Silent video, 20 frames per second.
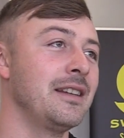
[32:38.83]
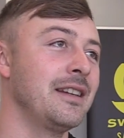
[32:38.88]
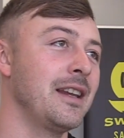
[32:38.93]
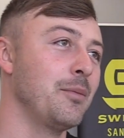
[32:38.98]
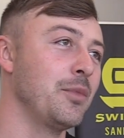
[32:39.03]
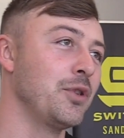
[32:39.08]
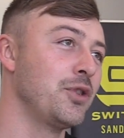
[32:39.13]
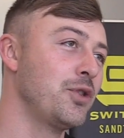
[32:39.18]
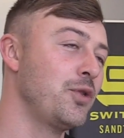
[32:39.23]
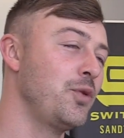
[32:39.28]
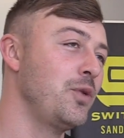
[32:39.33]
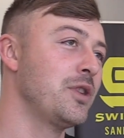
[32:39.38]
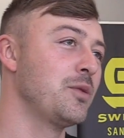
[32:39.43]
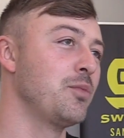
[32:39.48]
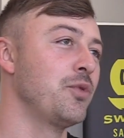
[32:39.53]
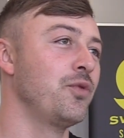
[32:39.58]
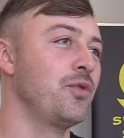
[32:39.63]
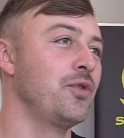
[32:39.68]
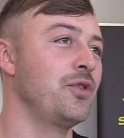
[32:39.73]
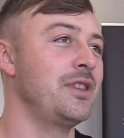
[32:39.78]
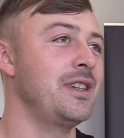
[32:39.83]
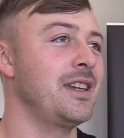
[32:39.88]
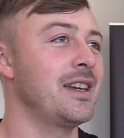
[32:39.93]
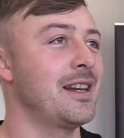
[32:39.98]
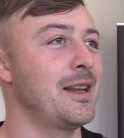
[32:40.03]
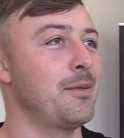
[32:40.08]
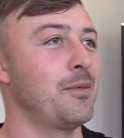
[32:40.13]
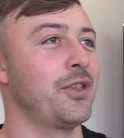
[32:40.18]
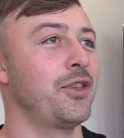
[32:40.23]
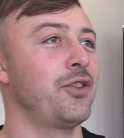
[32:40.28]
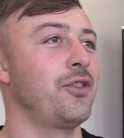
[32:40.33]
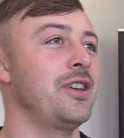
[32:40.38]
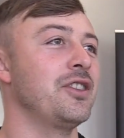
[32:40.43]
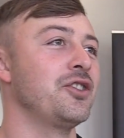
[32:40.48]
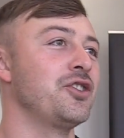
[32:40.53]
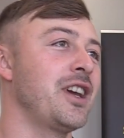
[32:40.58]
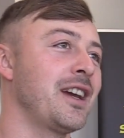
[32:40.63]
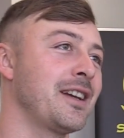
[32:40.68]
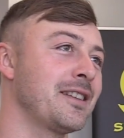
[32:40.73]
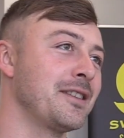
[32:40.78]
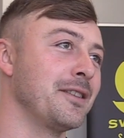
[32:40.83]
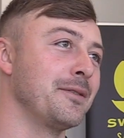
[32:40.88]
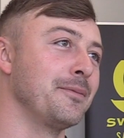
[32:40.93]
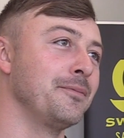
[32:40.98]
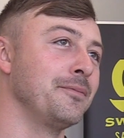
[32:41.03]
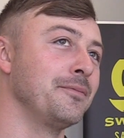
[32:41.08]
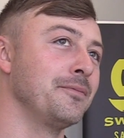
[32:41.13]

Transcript: Number 2 is Maruti. And number 3 is Jackson.